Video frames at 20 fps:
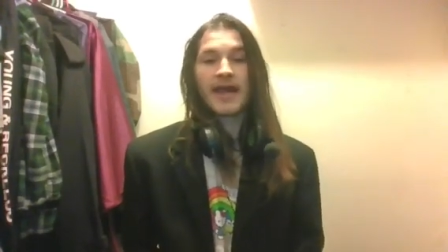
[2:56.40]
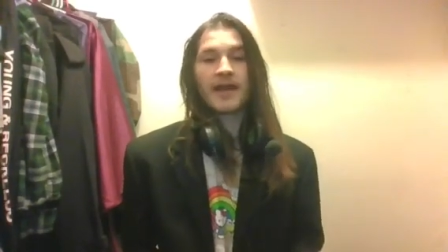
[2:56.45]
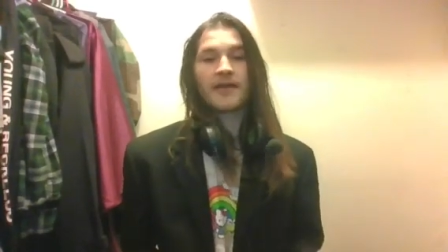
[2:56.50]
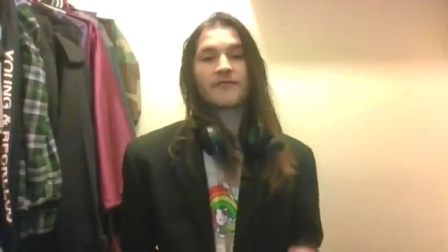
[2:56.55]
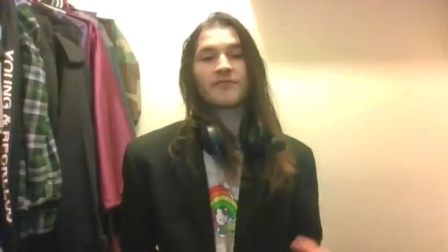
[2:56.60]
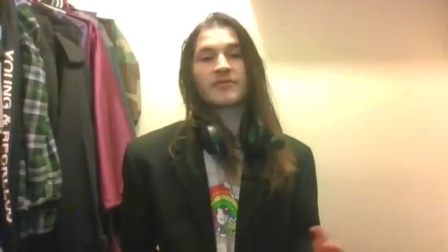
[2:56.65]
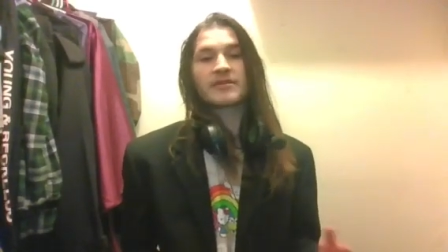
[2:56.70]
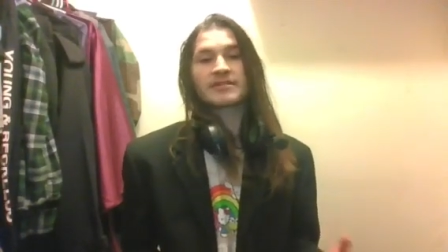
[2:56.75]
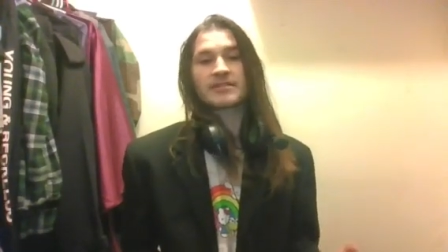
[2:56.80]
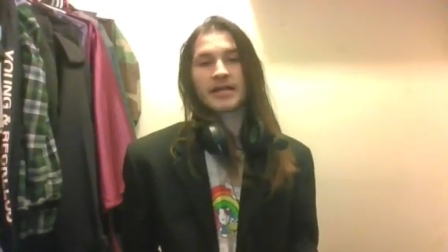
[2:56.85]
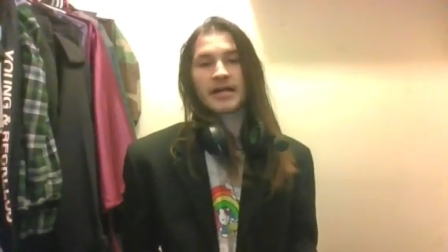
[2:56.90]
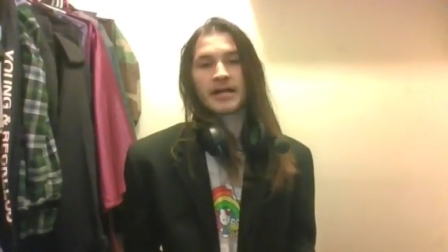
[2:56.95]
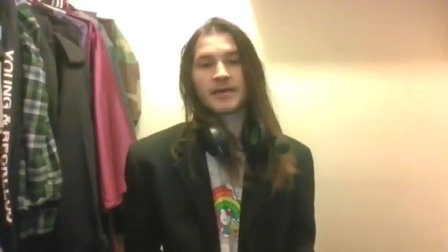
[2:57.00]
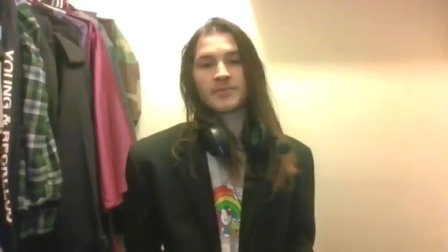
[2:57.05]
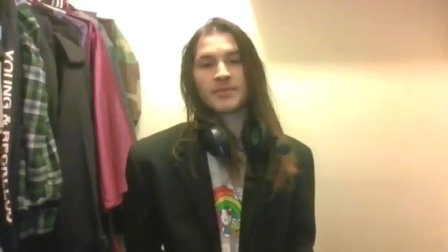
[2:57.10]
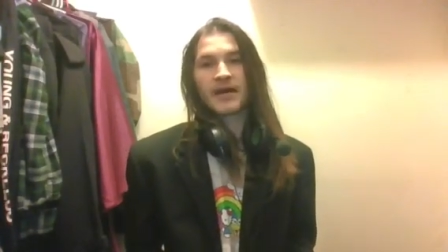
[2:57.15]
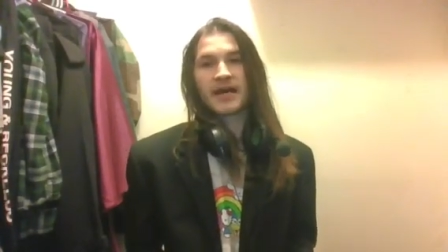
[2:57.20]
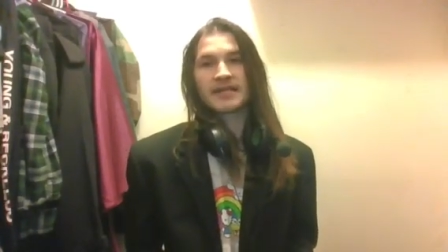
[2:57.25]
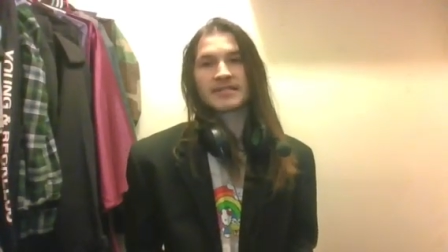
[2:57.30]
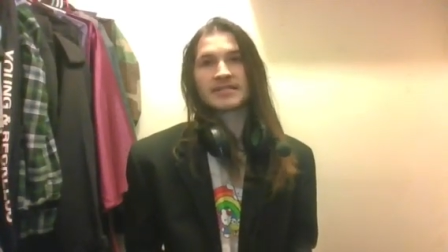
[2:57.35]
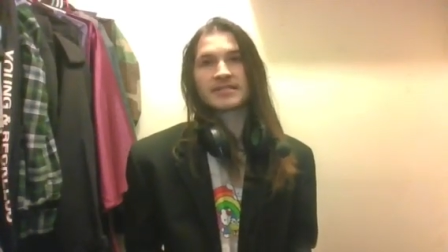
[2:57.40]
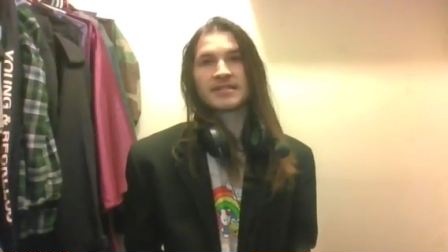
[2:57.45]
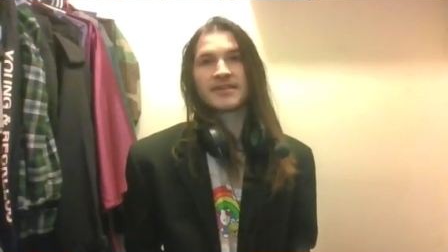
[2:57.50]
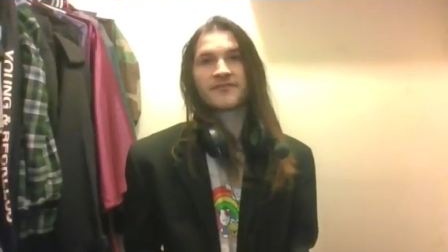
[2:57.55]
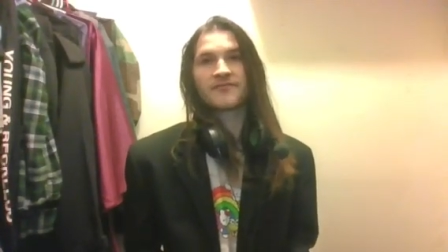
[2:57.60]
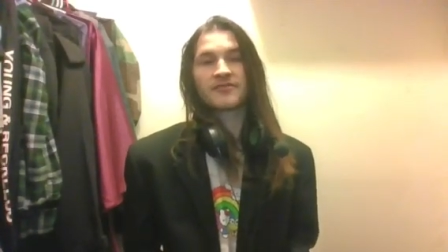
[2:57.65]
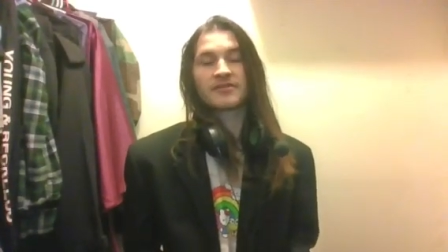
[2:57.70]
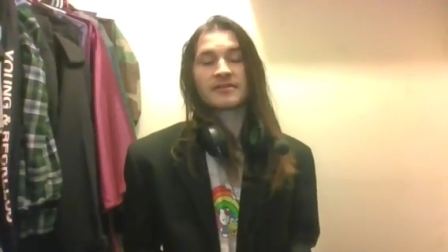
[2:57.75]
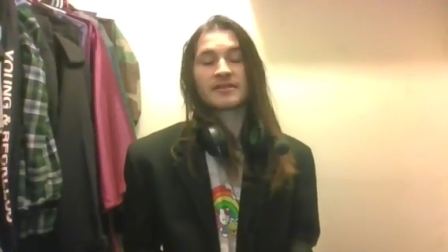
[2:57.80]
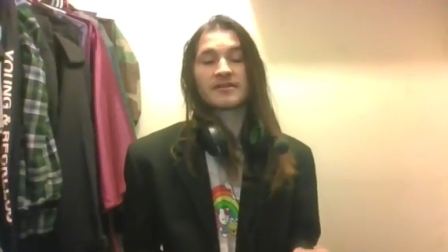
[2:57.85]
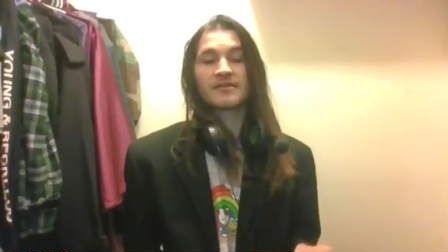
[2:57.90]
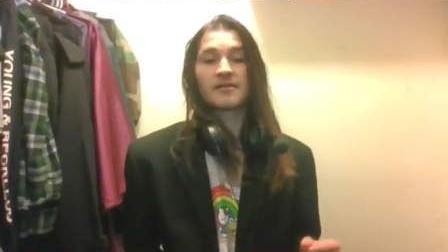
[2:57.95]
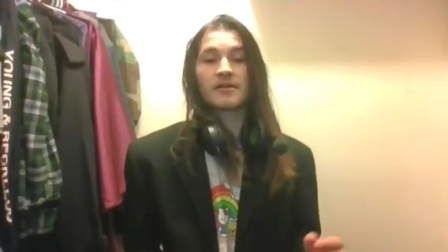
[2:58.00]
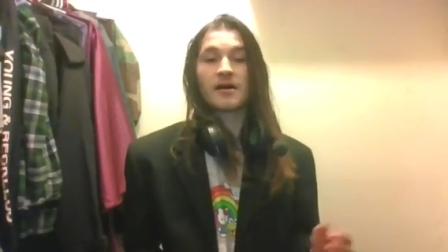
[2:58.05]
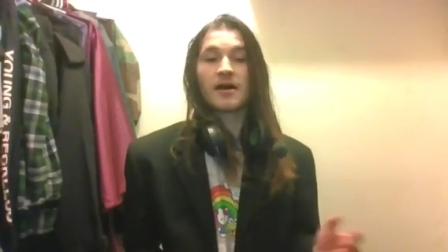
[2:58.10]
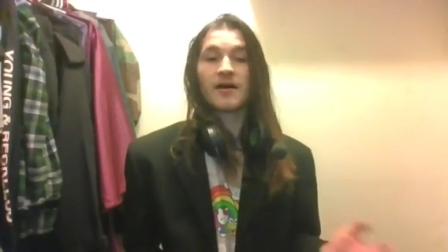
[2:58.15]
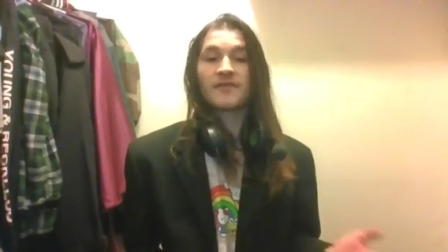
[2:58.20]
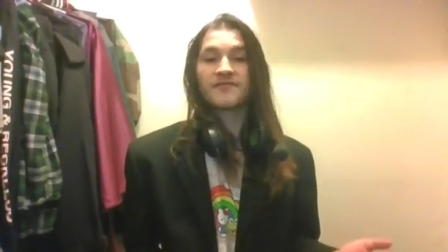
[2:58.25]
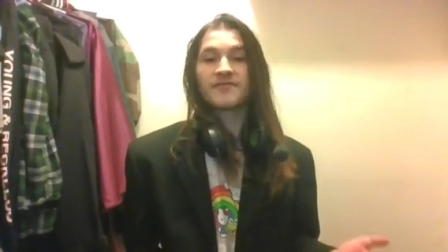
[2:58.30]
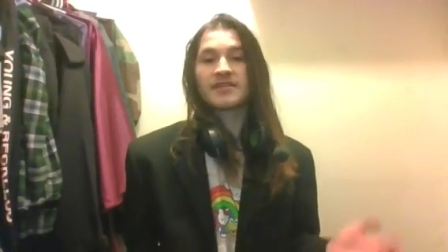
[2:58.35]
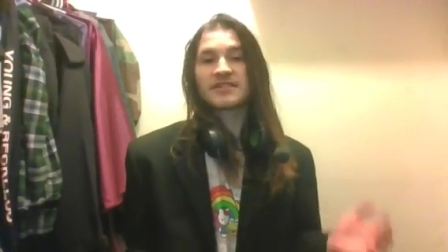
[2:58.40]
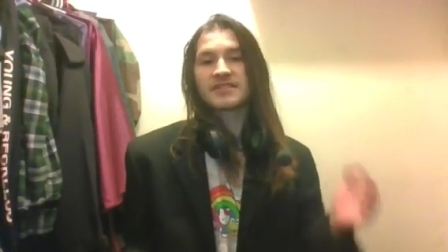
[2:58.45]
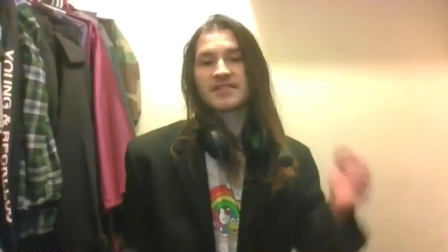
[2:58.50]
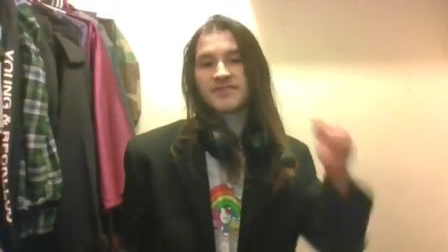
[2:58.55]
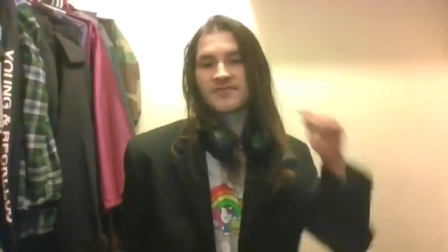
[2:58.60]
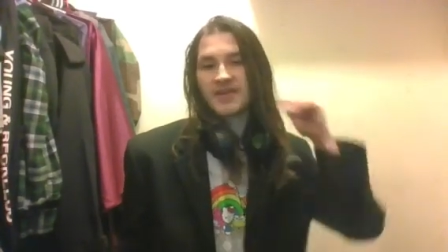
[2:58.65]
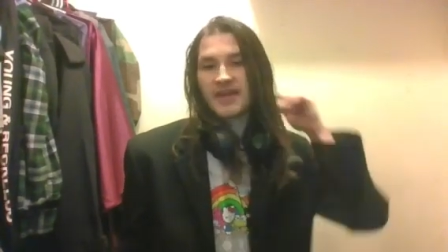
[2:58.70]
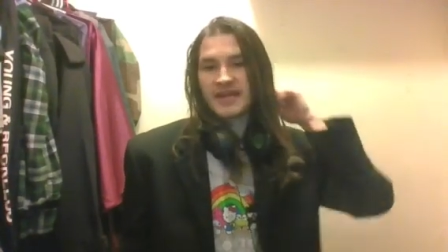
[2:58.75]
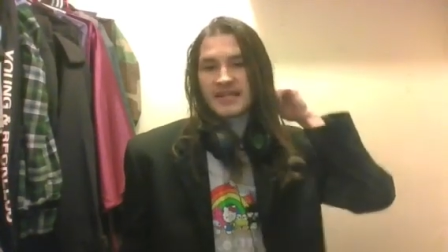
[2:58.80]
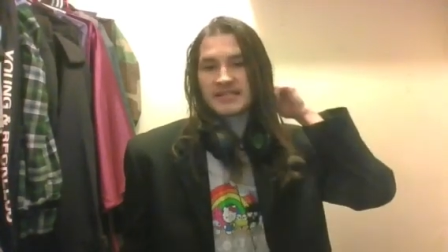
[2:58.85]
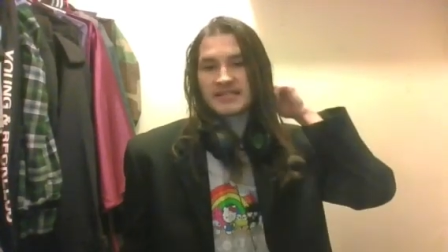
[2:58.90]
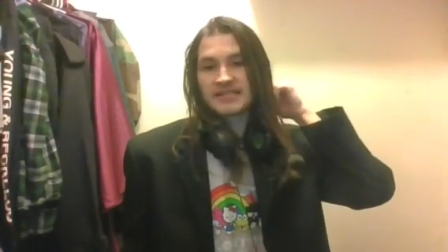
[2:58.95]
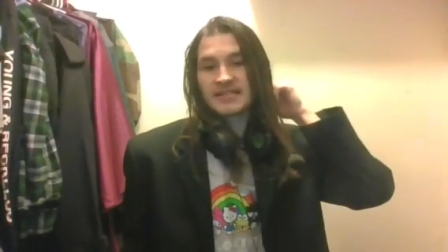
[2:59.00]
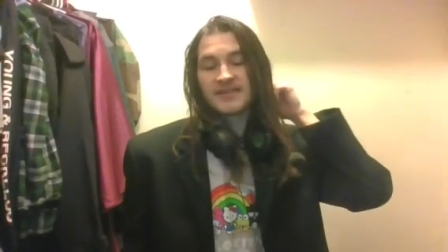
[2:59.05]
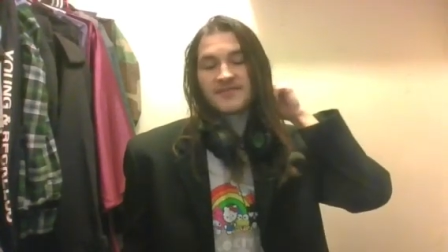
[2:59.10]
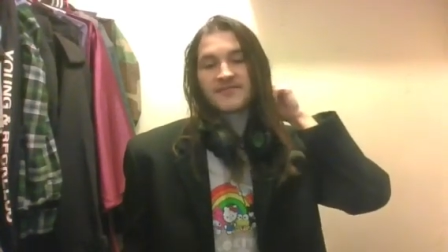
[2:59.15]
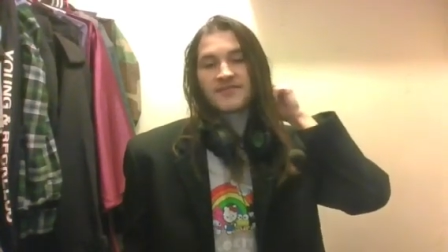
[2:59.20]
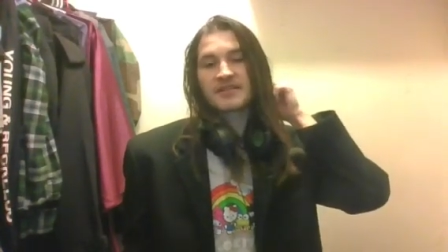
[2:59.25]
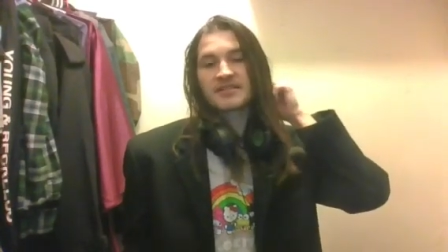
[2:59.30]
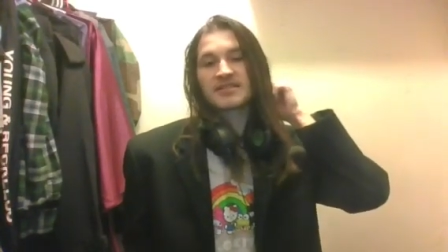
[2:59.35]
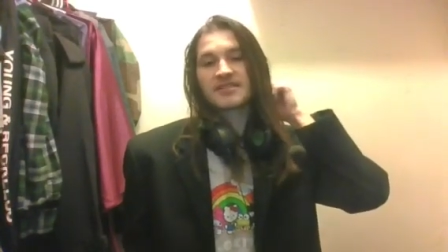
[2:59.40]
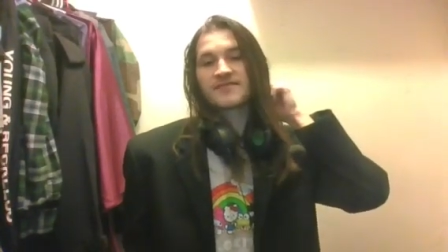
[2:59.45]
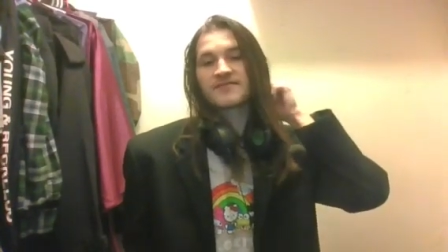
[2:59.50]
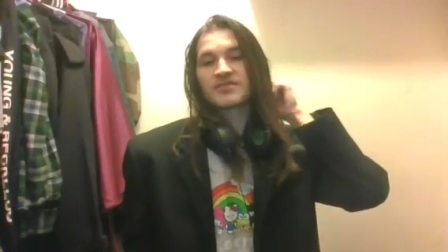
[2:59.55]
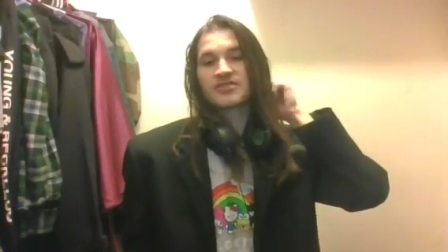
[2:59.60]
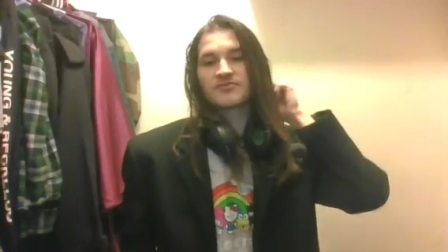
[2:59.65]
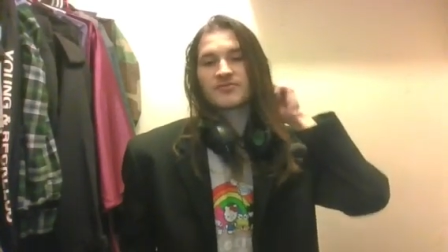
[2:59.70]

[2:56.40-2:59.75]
Every type has different offensive and defensive